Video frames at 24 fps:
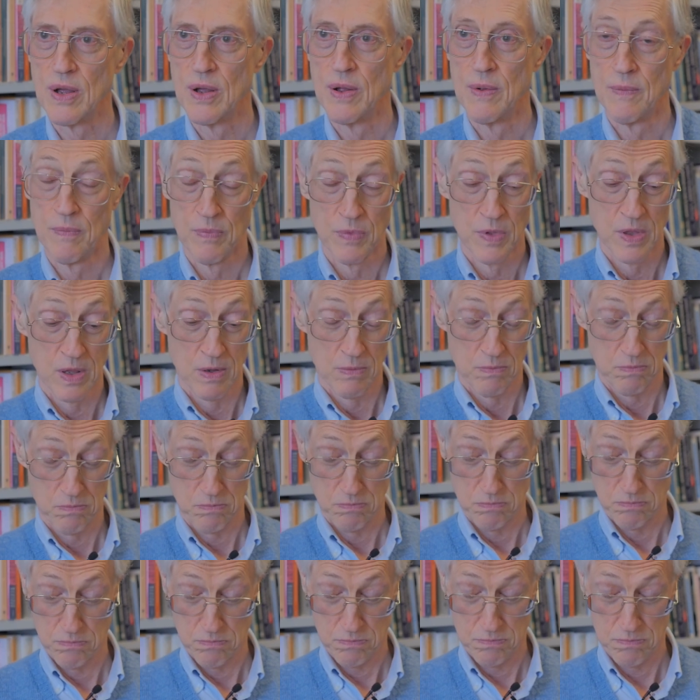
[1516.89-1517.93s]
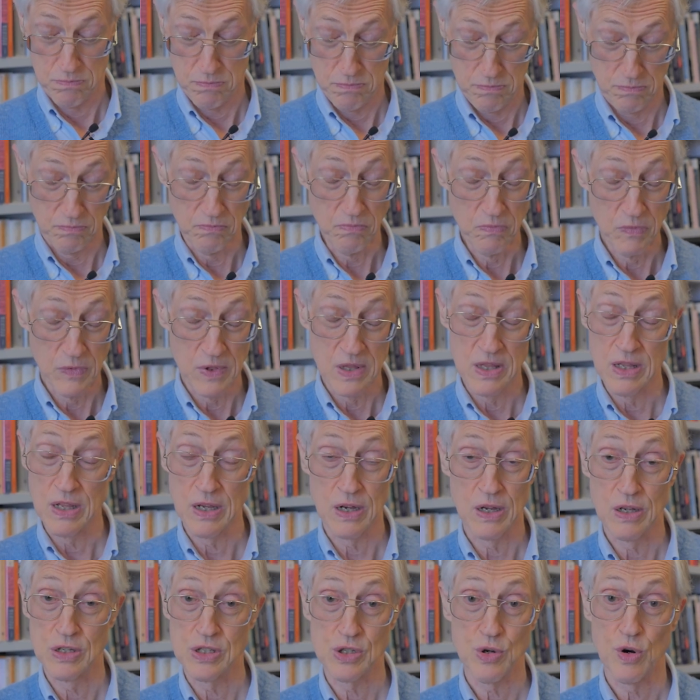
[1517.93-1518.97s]
Mm-hmm.
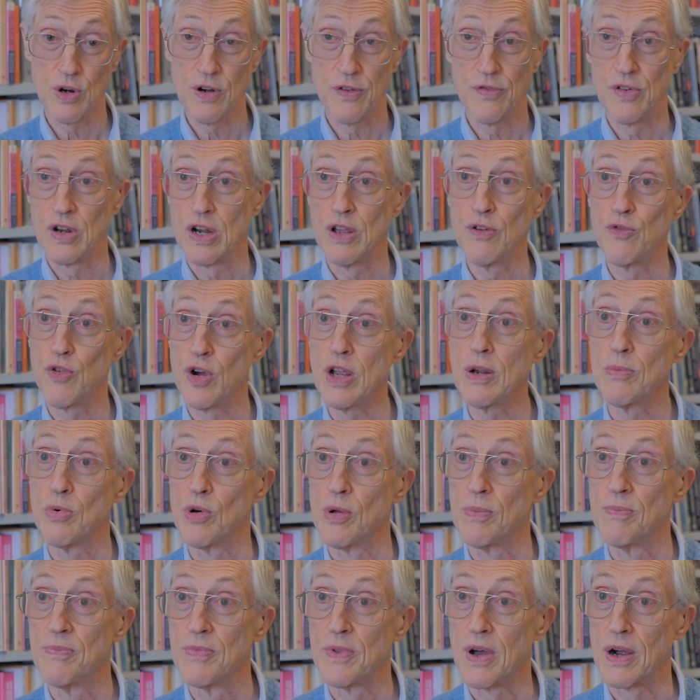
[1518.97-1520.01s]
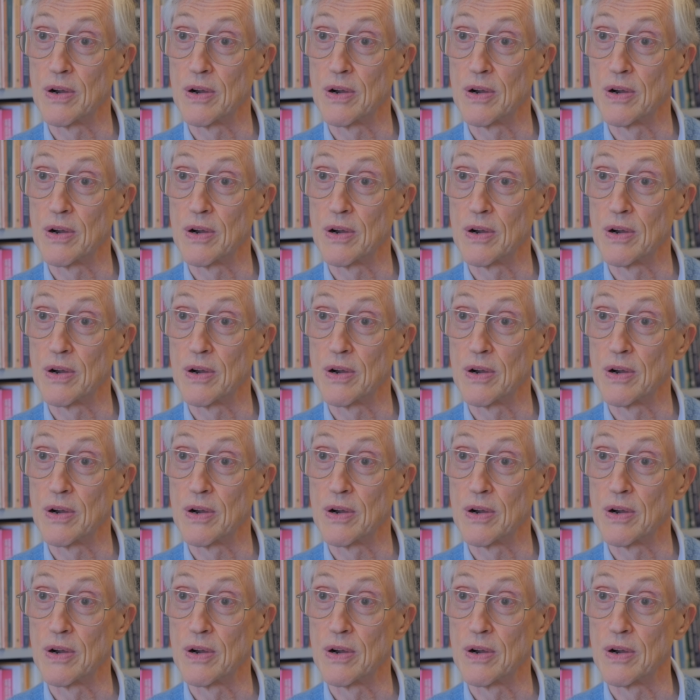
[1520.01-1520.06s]
That's sort of unavoidable.